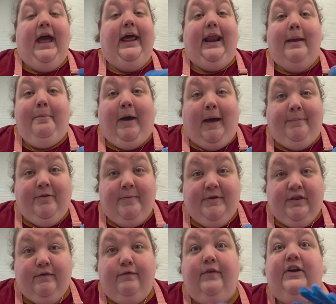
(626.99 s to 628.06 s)
And I pop them
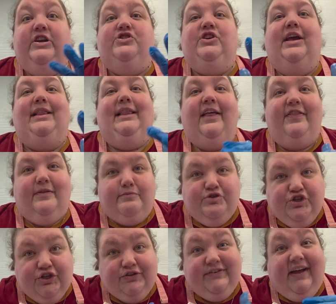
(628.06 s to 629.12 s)
in the fridge and let them
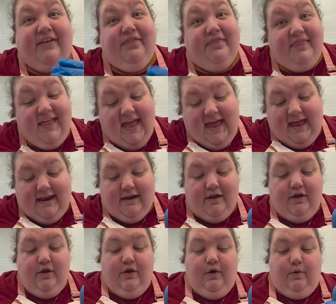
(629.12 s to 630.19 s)
chill down
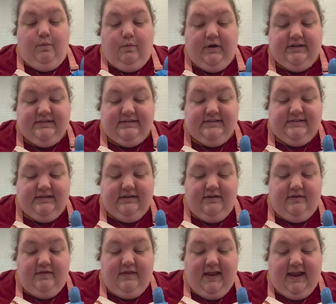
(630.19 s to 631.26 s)
then, once
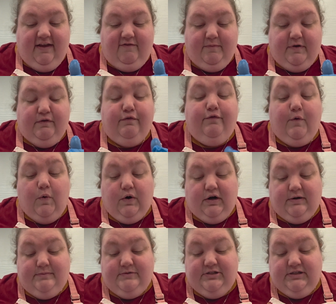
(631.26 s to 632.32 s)
they have been
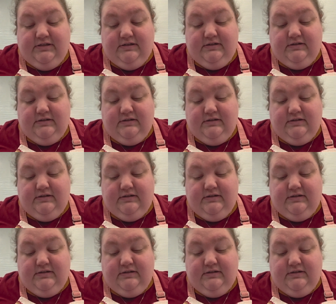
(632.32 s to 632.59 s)
formed,